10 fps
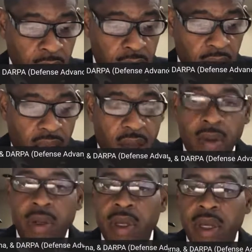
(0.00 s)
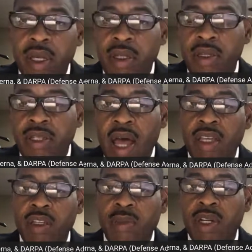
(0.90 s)
Now, in this
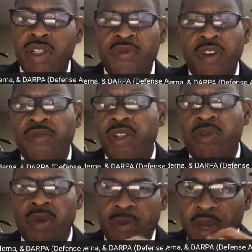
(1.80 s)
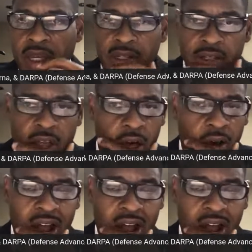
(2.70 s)
document, it's 53 pages long.